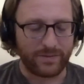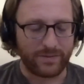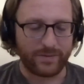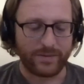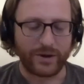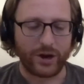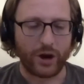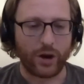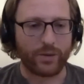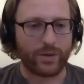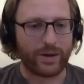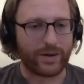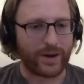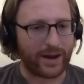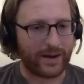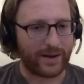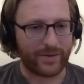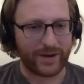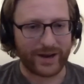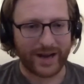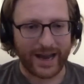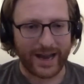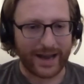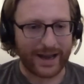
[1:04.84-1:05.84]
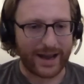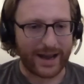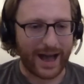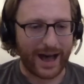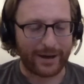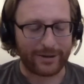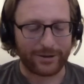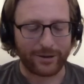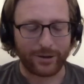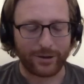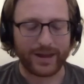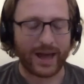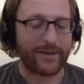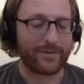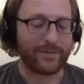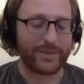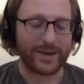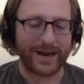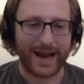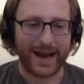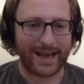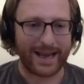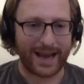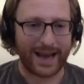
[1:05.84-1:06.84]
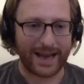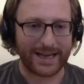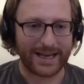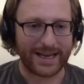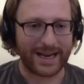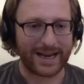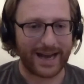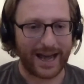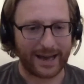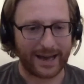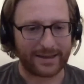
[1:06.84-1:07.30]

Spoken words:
you know, everyday households haven't been able to get